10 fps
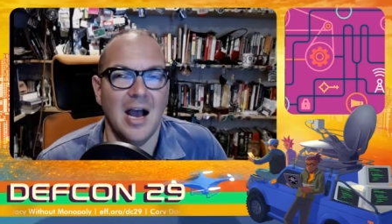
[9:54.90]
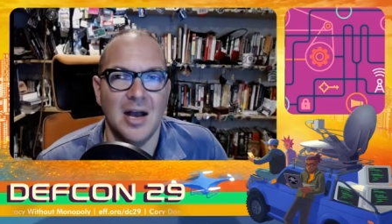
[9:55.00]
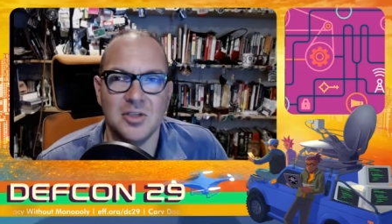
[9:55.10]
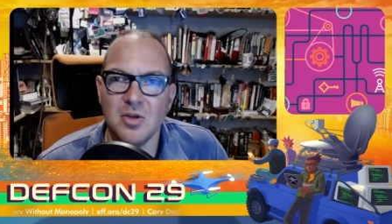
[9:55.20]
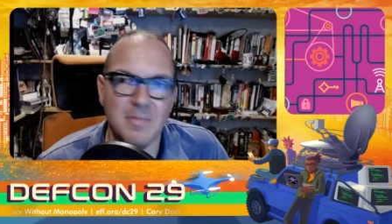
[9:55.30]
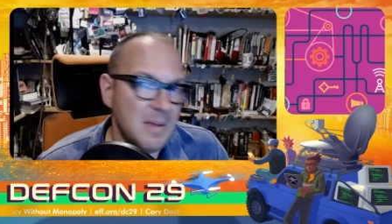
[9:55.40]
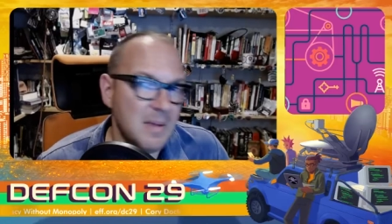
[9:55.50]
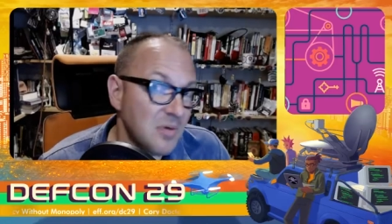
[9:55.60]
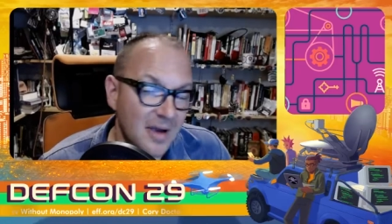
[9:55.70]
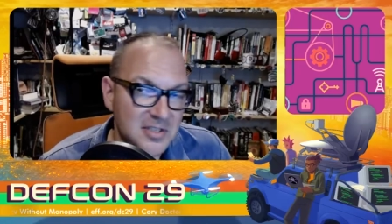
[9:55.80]
So maybe
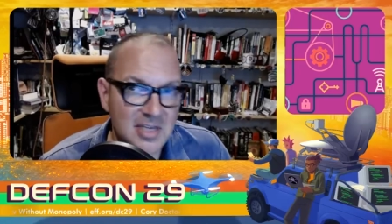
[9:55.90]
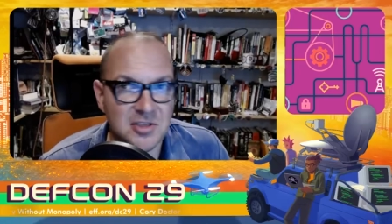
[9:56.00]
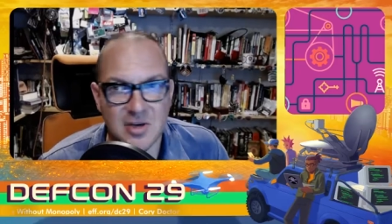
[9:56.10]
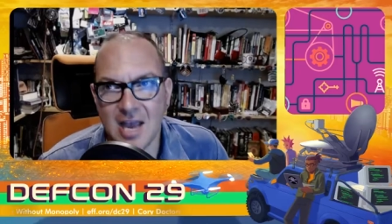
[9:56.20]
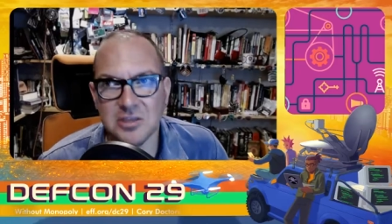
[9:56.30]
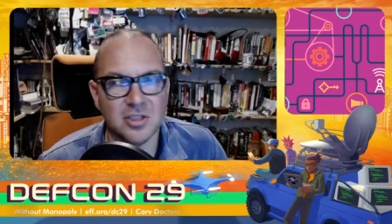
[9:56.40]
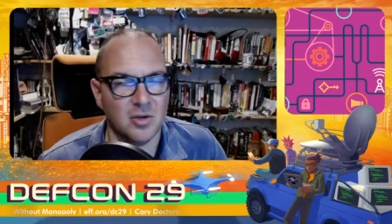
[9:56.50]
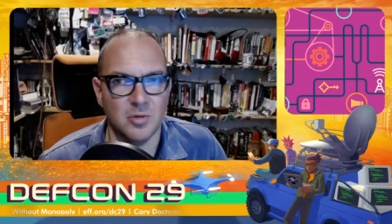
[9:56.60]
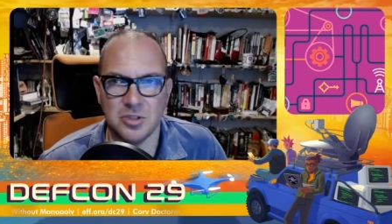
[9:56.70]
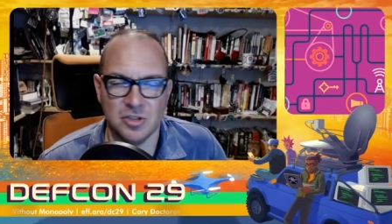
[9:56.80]
Privacy International
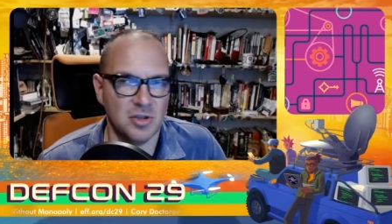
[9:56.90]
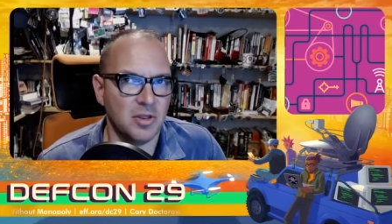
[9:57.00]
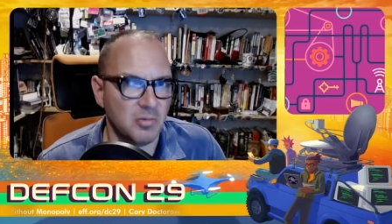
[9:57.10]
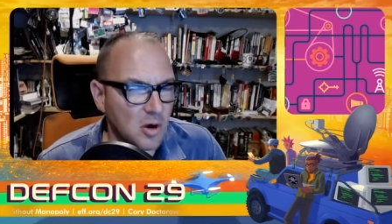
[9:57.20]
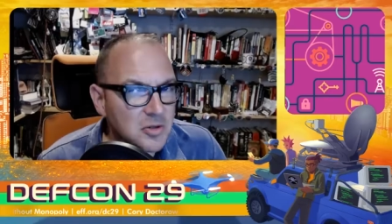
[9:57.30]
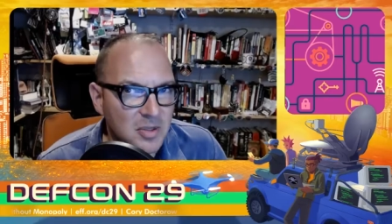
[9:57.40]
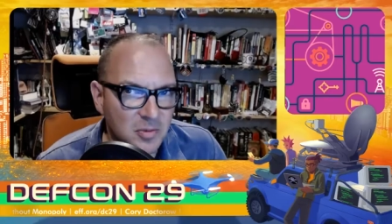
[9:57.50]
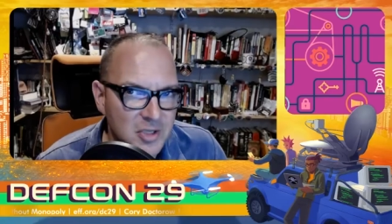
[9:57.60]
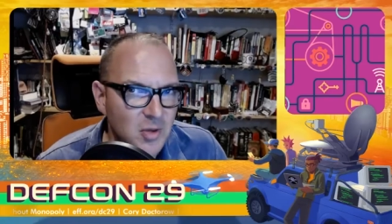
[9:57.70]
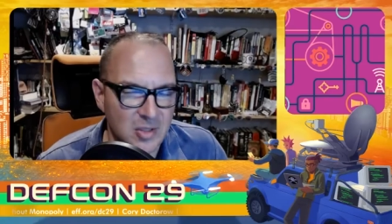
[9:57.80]
would just throw some
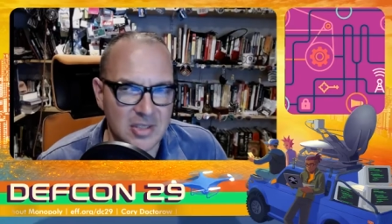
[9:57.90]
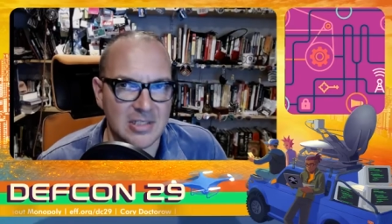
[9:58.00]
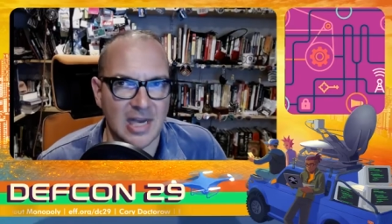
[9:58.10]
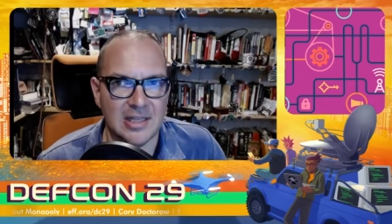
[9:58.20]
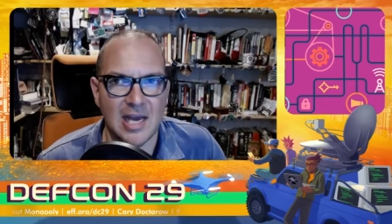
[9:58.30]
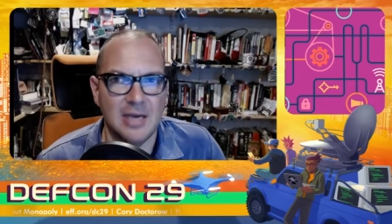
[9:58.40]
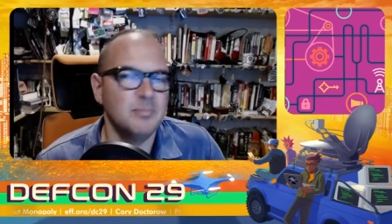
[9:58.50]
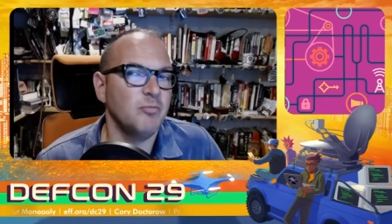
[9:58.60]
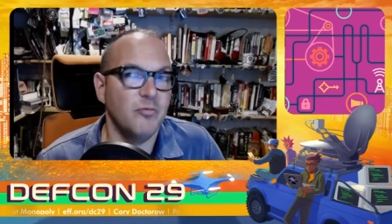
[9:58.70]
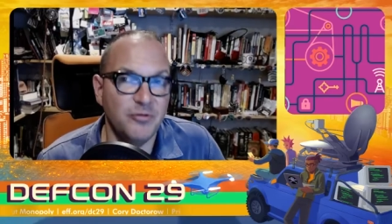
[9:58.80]
resources at that.
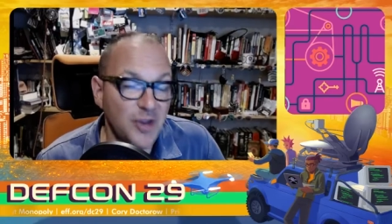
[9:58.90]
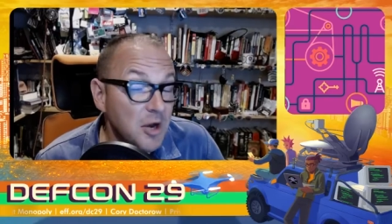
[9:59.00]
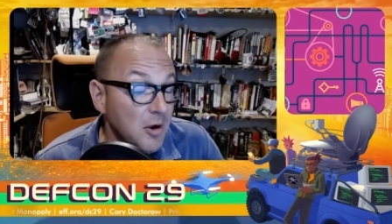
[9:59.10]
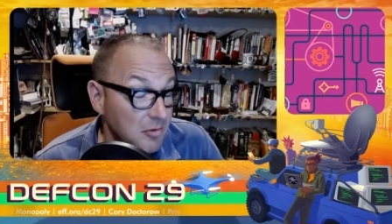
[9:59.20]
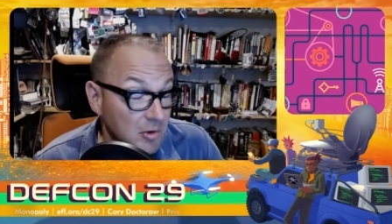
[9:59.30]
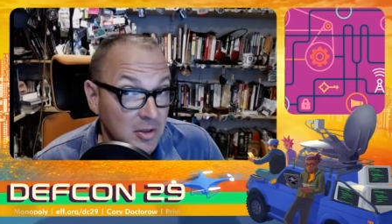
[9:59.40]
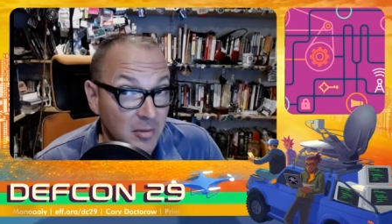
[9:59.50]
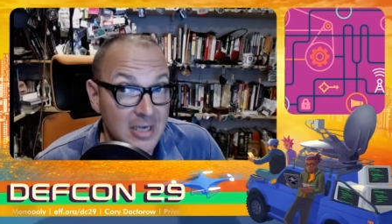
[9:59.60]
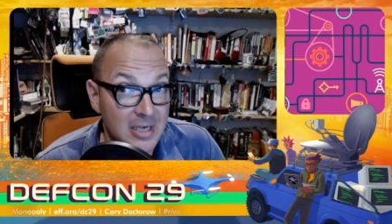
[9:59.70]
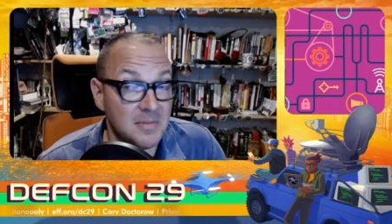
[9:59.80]
figure out what the
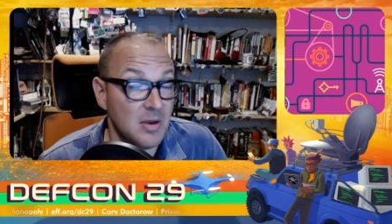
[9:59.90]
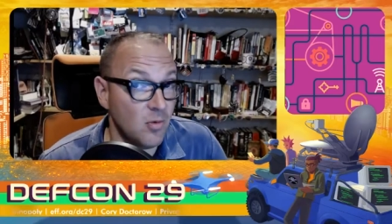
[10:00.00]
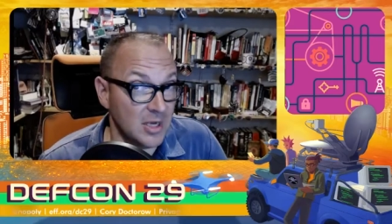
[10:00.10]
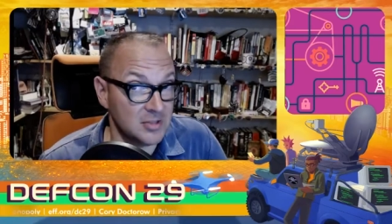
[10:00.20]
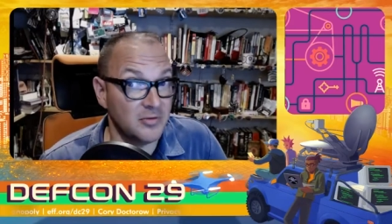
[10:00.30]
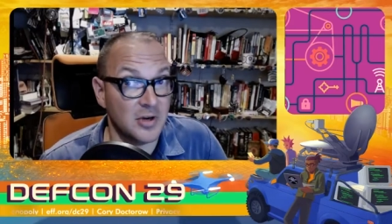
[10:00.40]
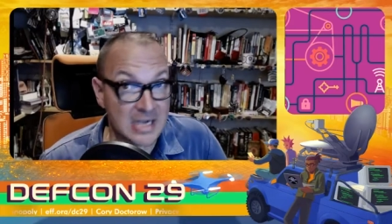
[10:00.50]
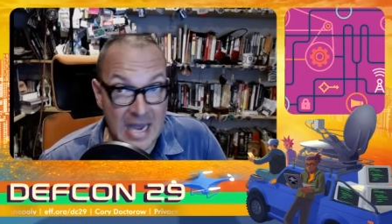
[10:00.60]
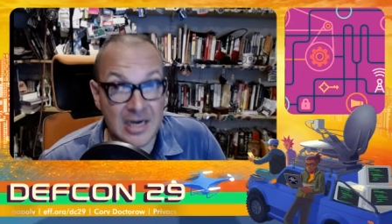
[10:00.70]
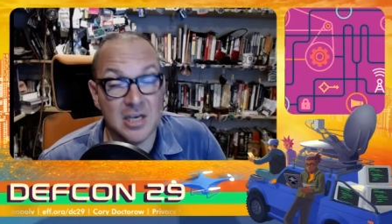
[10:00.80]
recipe was for
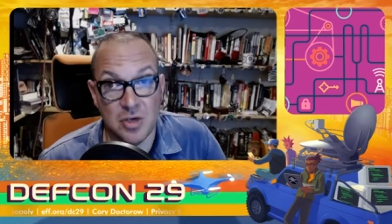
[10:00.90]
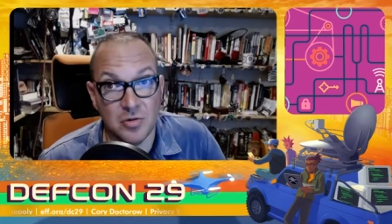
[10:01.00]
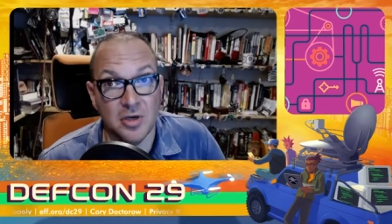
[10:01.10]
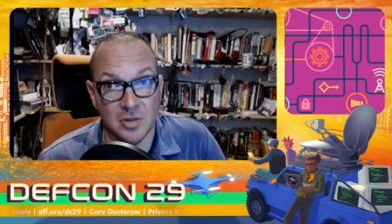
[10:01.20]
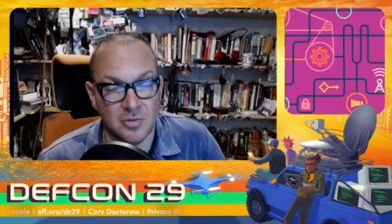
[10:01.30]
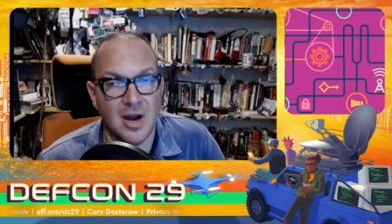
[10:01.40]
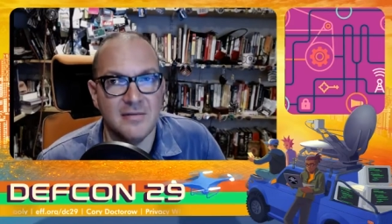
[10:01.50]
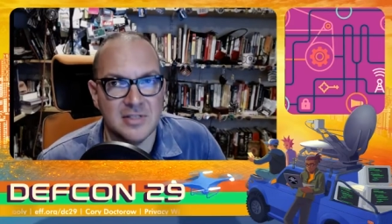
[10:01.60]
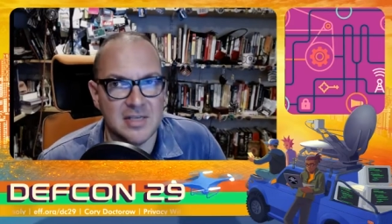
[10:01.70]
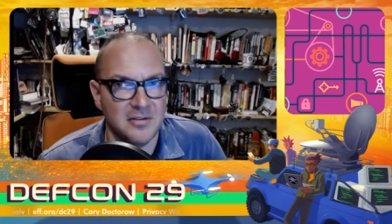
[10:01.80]
getting you good
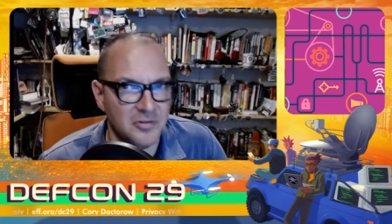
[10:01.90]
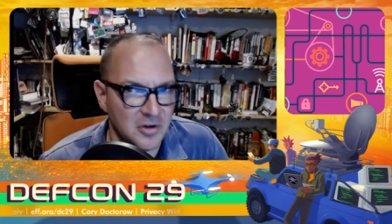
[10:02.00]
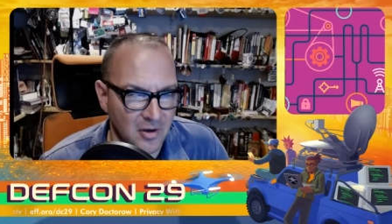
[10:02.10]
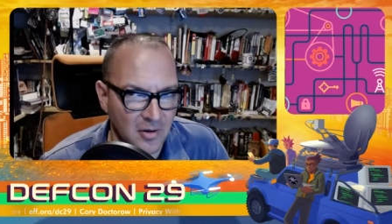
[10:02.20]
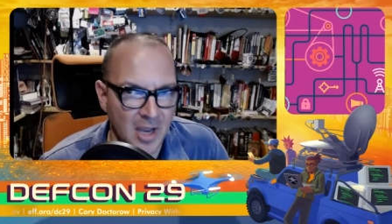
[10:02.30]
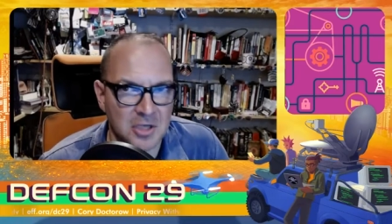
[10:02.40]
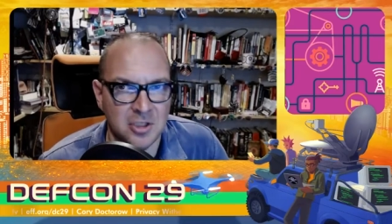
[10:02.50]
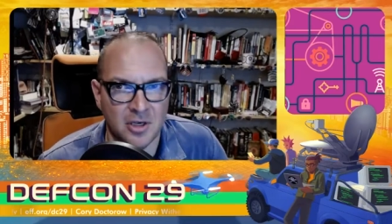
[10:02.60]
privacy for your location